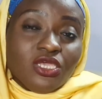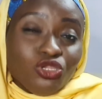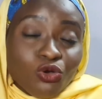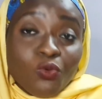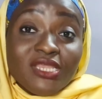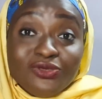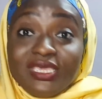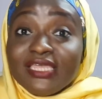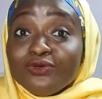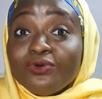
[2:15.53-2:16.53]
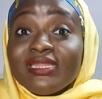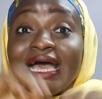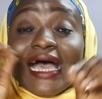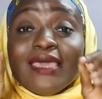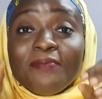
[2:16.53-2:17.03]
When you hear the word
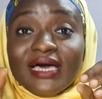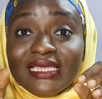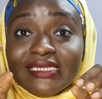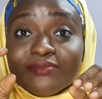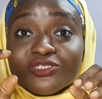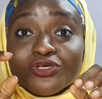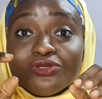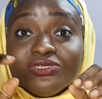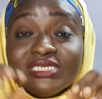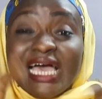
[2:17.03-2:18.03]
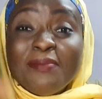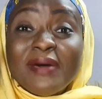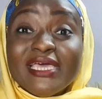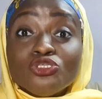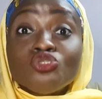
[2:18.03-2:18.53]
hyper in dermatology,
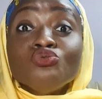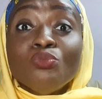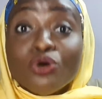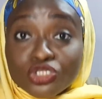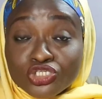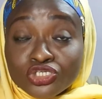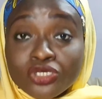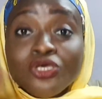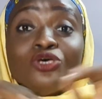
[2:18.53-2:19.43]
hyper is too much.